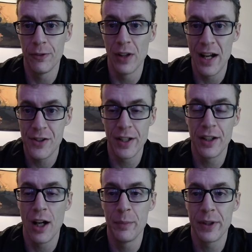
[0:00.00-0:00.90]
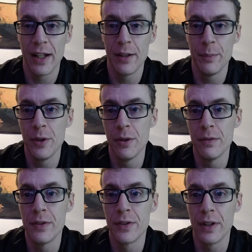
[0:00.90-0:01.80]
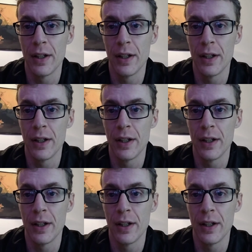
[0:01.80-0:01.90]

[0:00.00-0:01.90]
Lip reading: flashy, complicated moves.